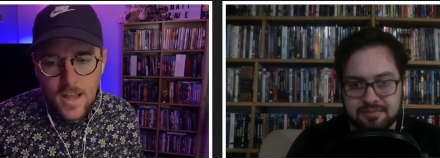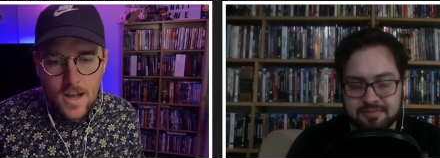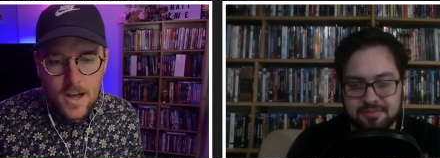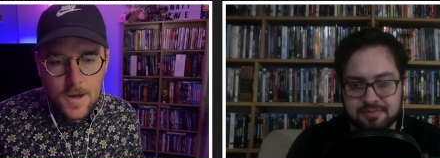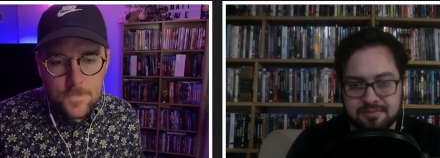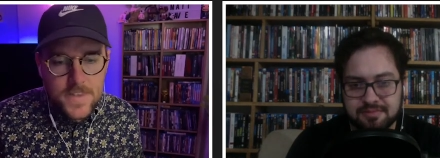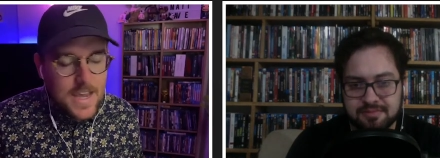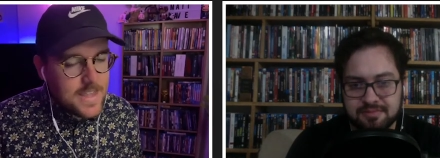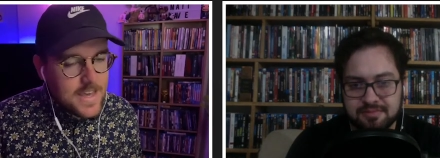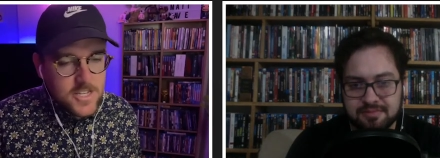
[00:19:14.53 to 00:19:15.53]
Speaker 1: um
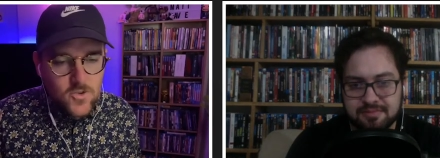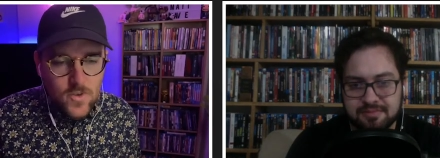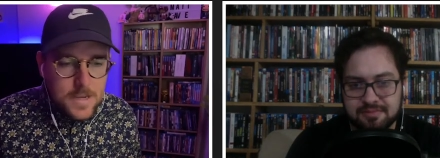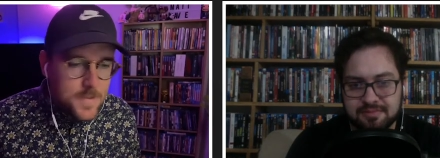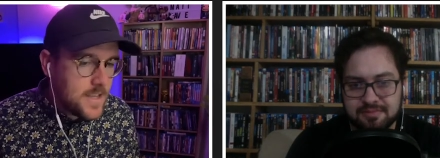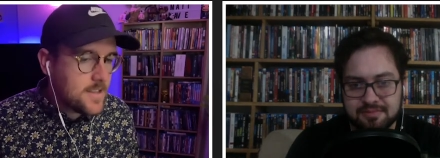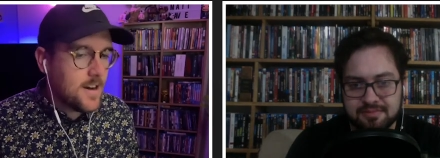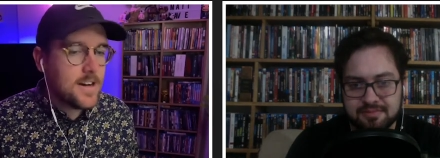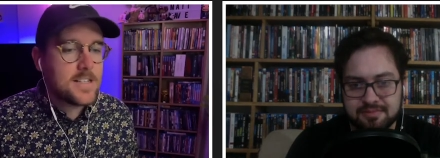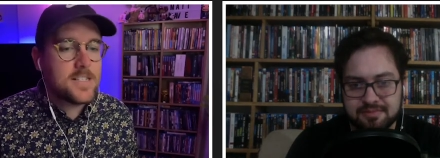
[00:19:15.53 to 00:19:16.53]
yeah that dream he
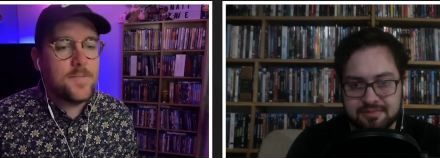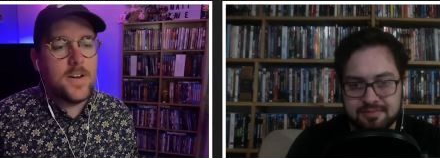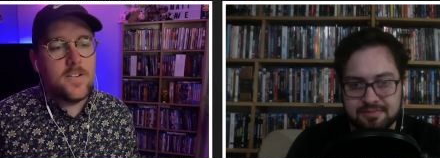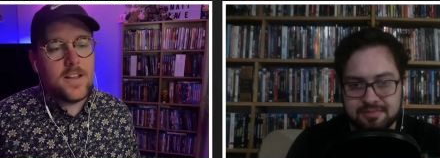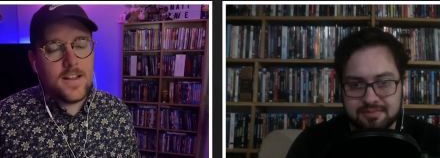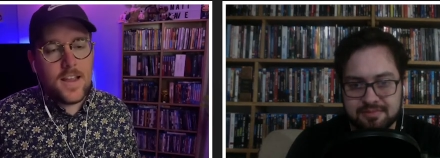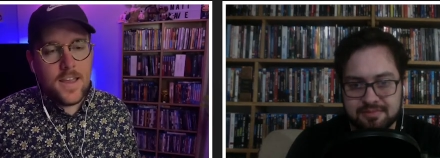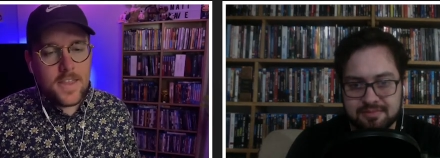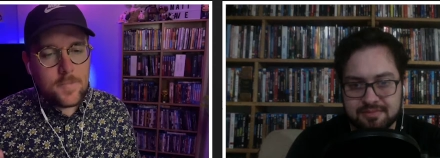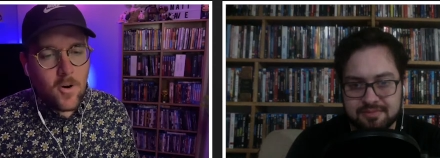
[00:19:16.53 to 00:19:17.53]
talks about and
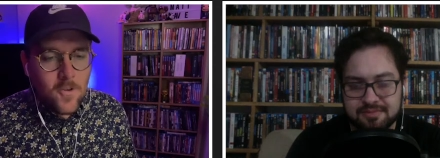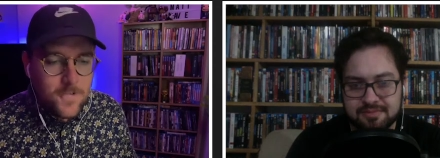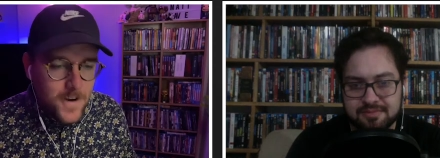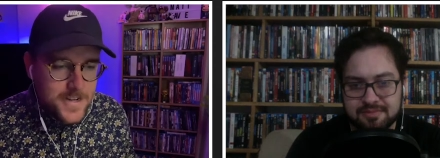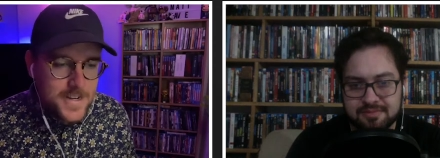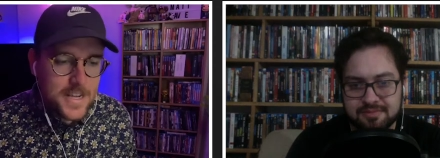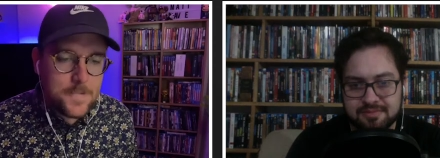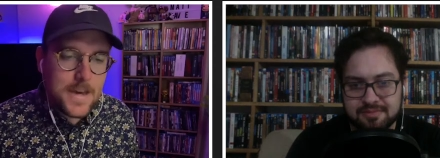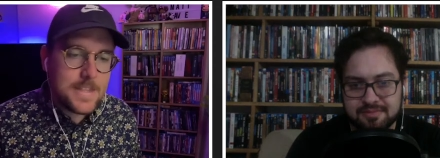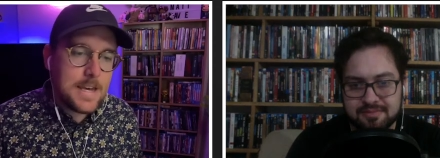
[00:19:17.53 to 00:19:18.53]
and they poke fun at
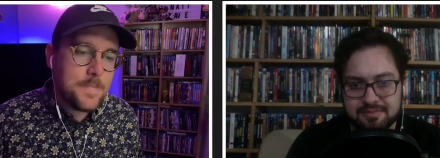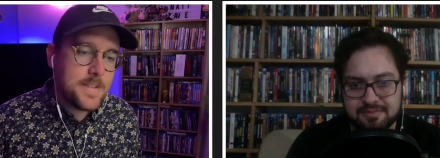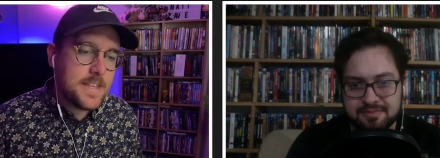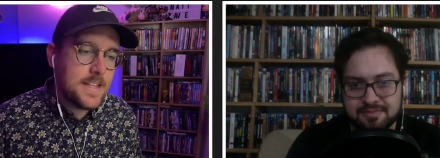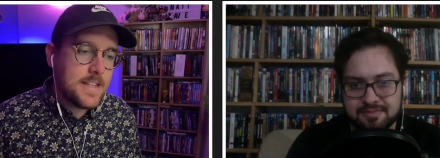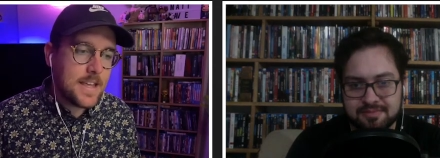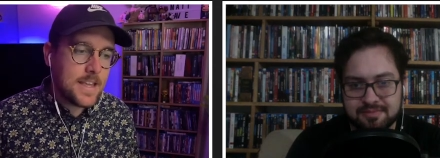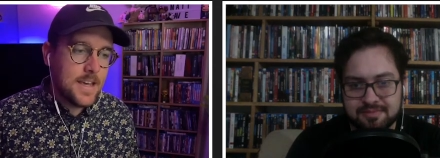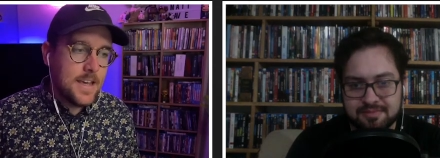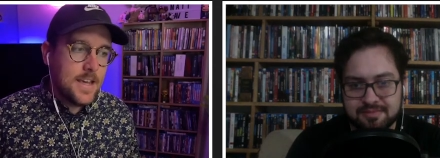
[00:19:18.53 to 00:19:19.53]
him at that but then
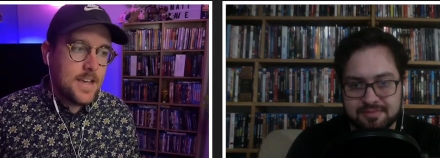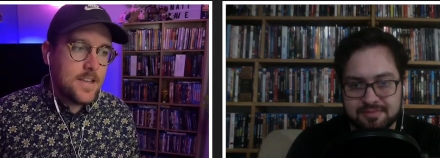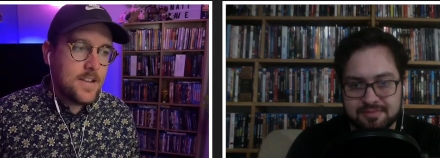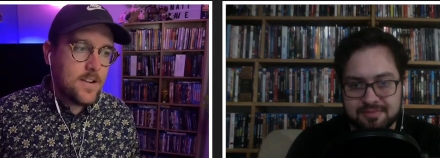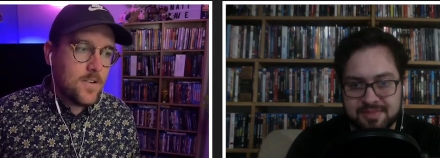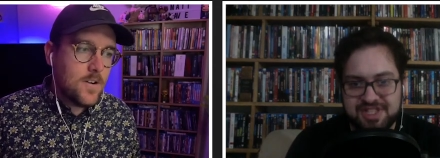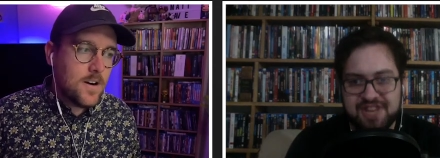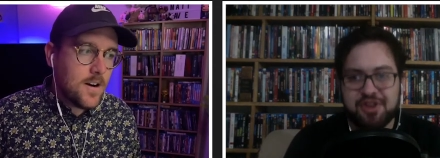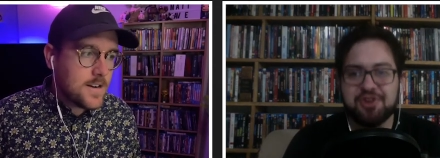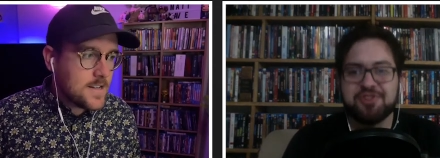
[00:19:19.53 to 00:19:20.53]
like you know,
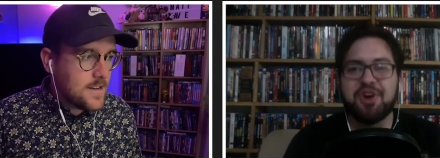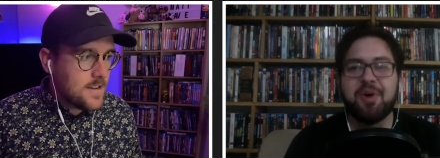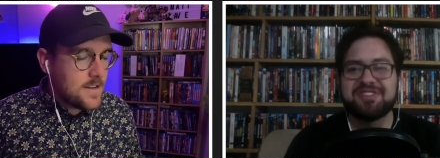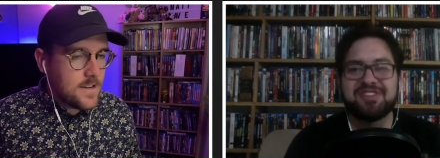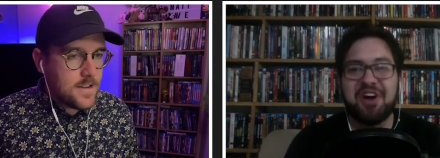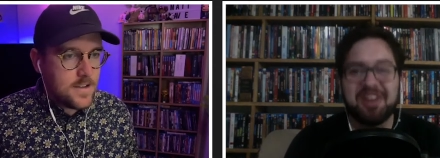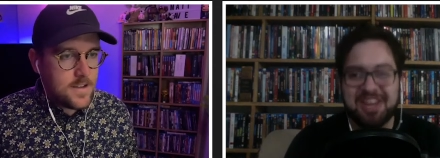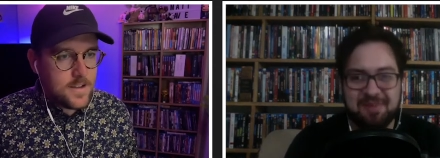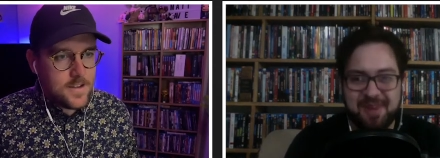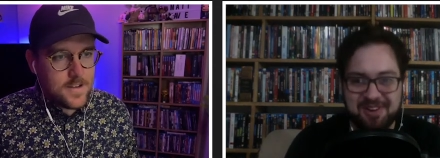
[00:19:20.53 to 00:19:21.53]
Steven
Speaker 2: Yeun's always
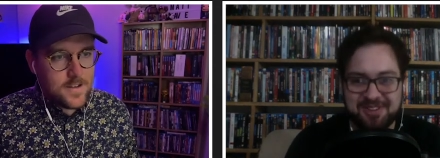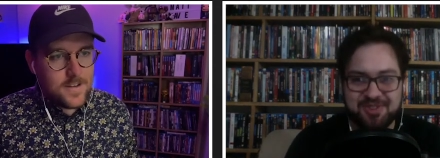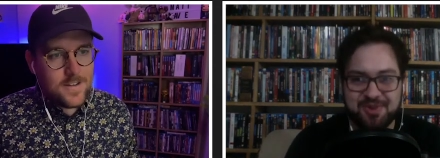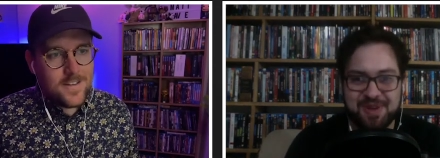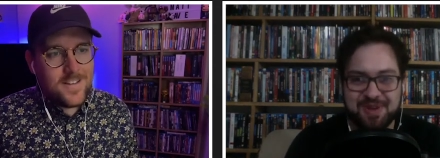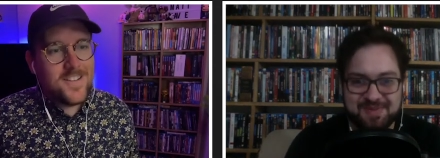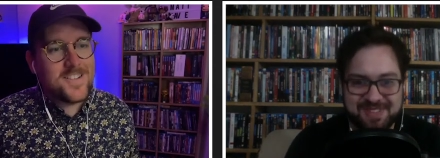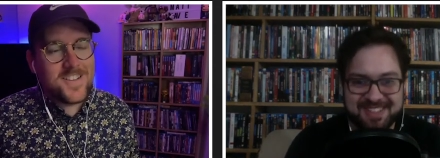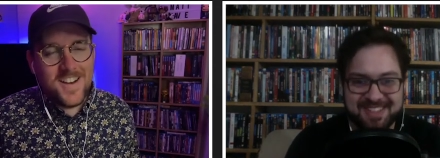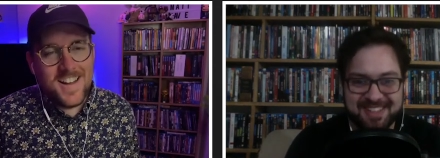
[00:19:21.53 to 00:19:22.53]
talking about his oh,
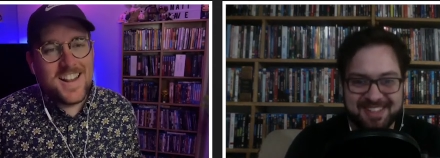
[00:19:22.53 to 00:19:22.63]
dreams. God,